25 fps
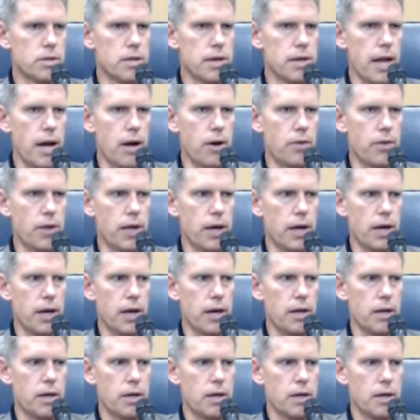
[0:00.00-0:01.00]
and now
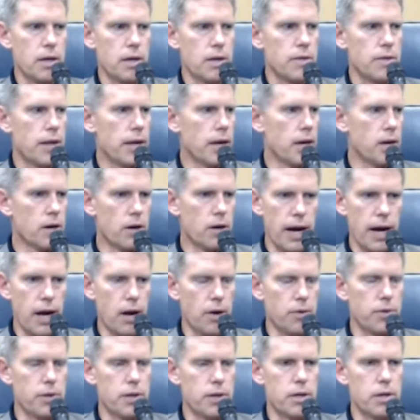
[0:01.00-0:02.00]
they are
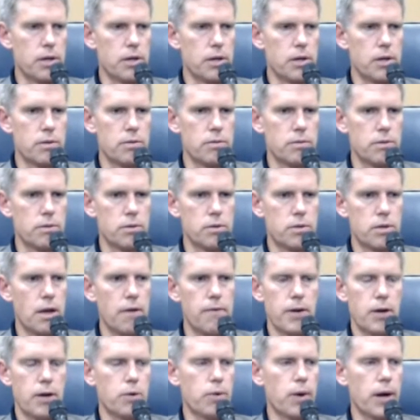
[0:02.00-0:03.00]
out there
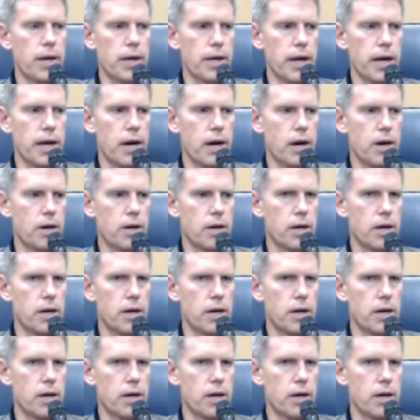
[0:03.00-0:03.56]
giving great care.